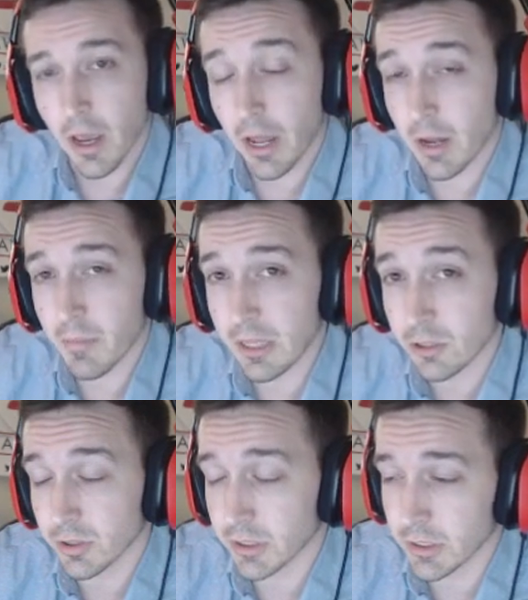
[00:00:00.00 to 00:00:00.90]
And I'm
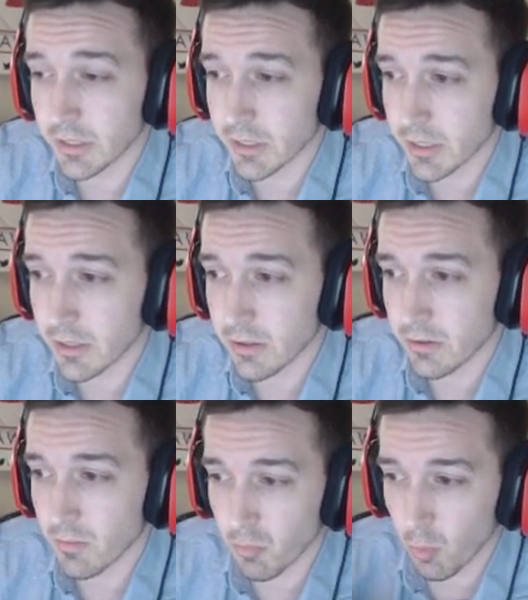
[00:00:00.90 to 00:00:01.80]
interested to see
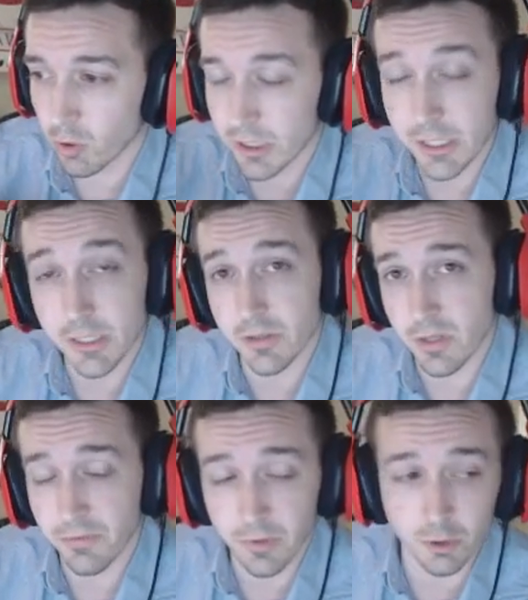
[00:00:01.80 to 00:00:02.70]
more details
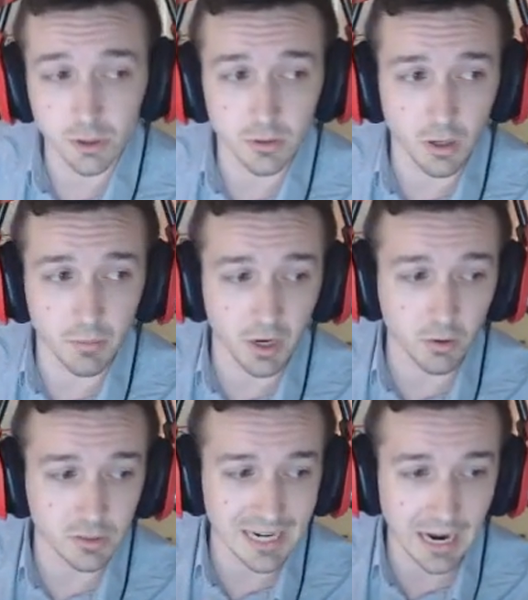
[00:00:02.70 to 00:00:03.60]
in the future
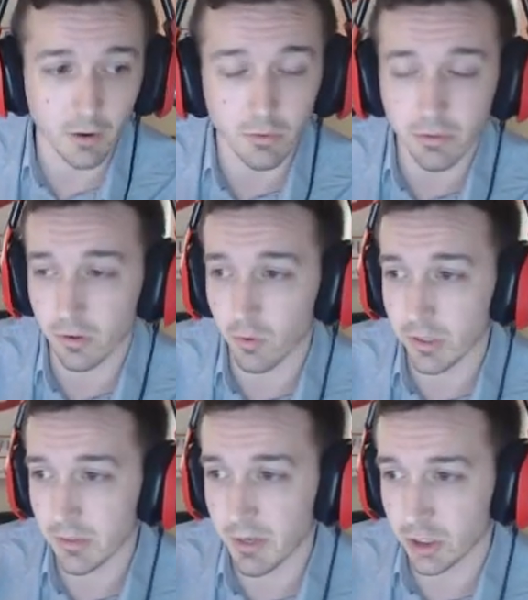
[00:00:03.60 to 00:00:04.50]
about how they're
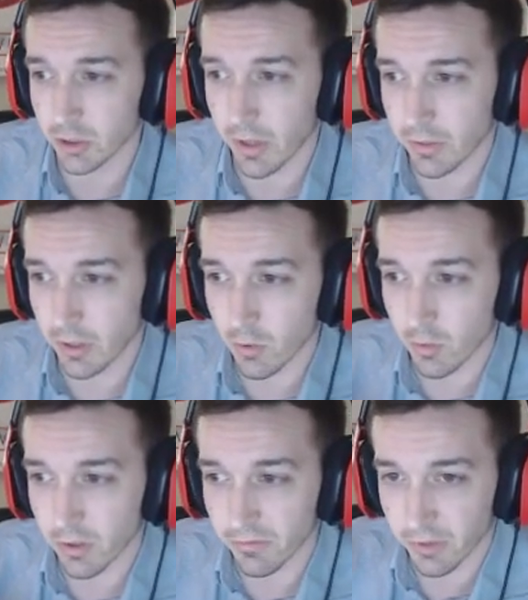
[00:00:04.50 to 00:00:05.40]
going to make sure that they
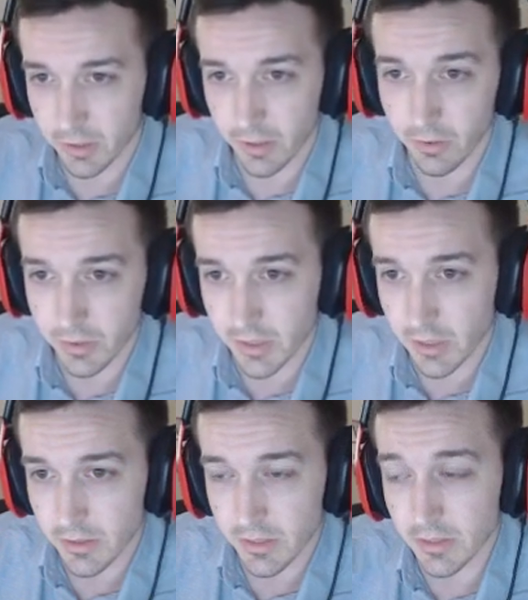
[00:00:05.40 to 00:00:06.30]
don't conflict in those
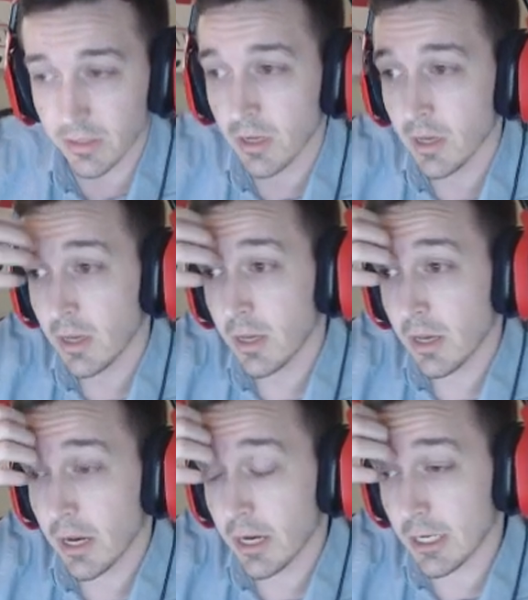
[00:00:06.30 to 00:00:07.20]
senses.
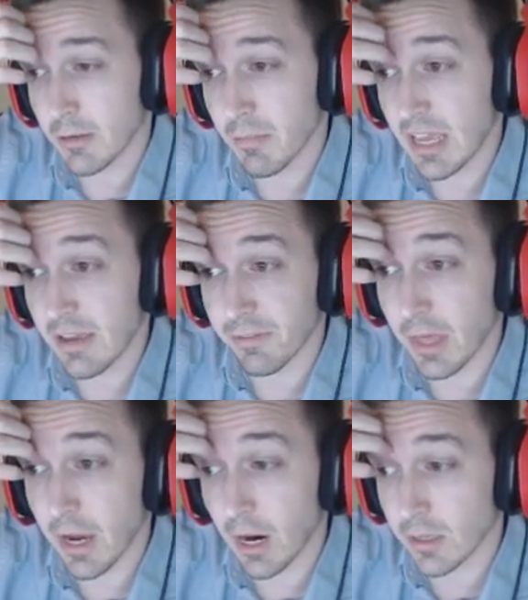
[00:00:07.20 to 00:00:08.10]
Um, if
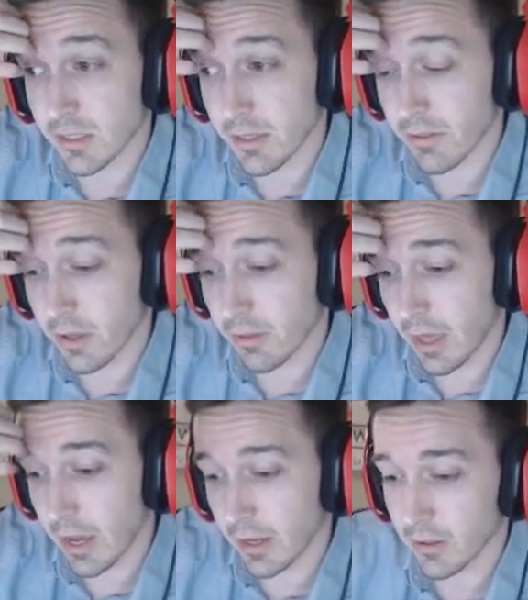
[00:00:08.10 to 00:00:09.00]
they honestly think
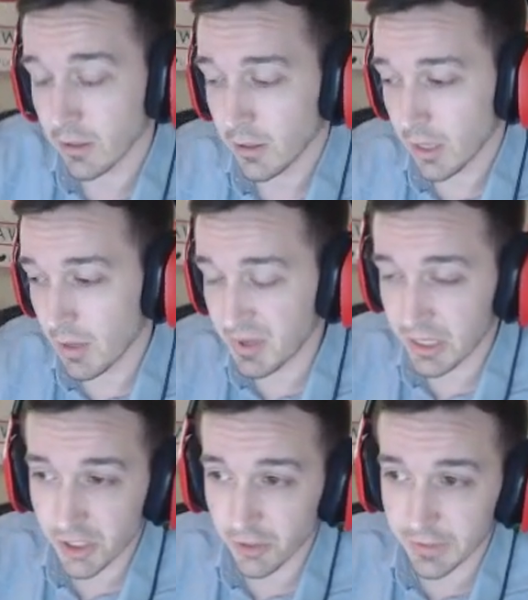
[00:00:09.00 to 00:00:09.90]
that it
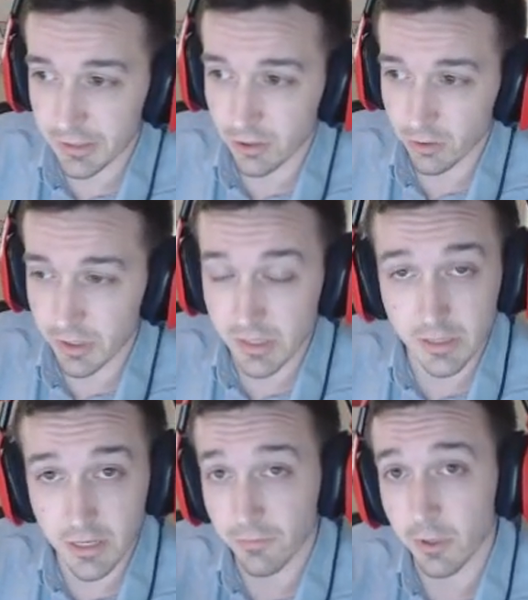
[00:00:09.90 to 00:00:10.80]
being two v two is
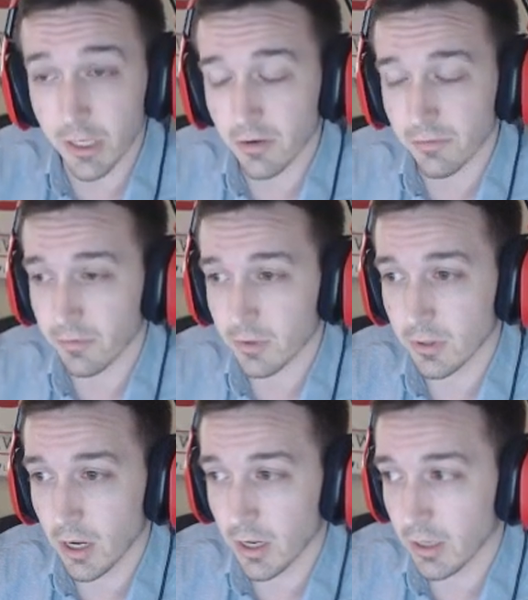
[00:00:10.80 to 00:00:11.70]
different enough
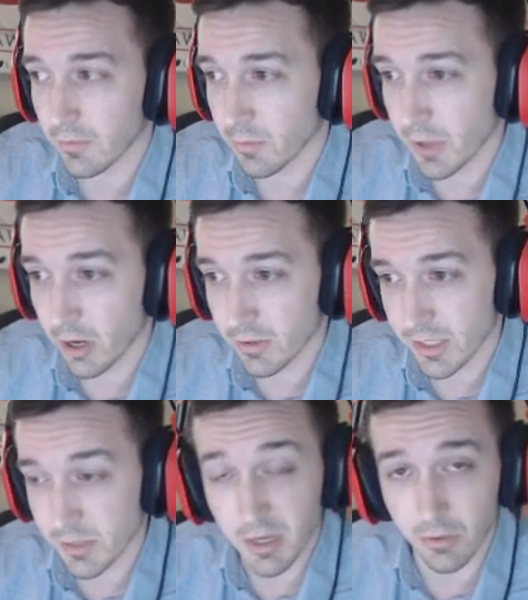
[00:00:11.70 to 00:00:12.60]
uh, from the R L
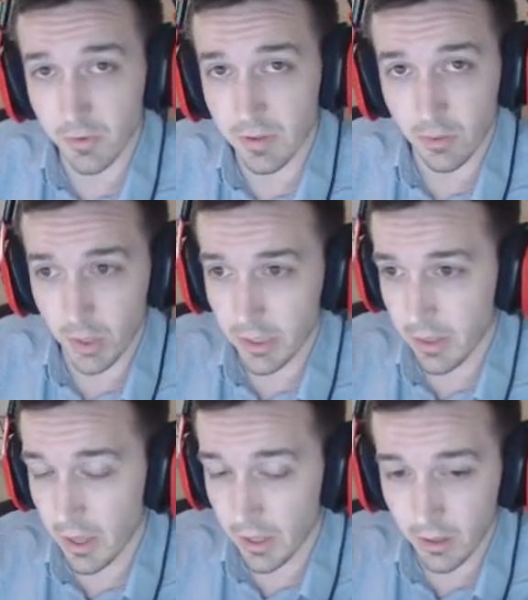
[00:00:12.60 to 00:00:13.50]
C S being three v three,
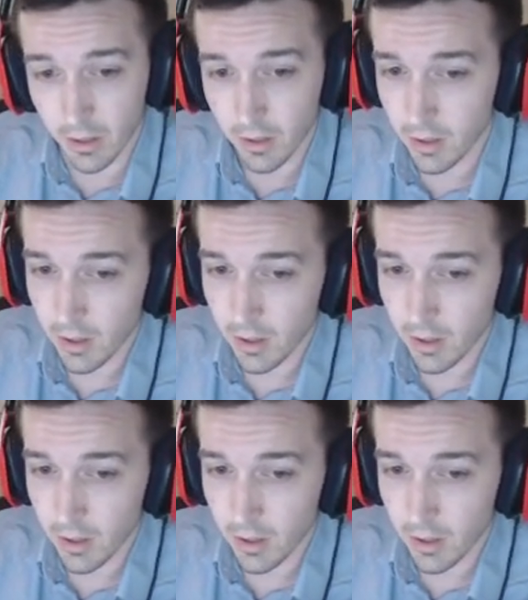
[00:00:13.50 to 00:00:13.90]
then